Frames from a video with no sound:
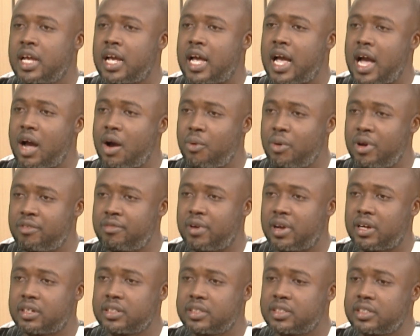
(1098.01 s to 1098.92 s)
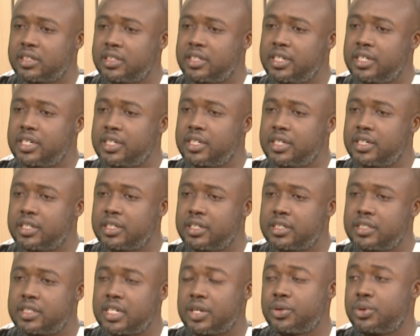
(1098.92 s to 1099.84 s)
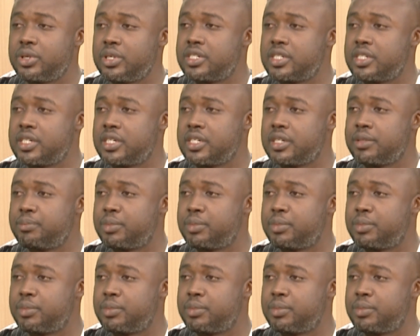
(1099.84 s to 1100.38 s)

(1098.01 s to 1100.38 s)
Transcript: However, the security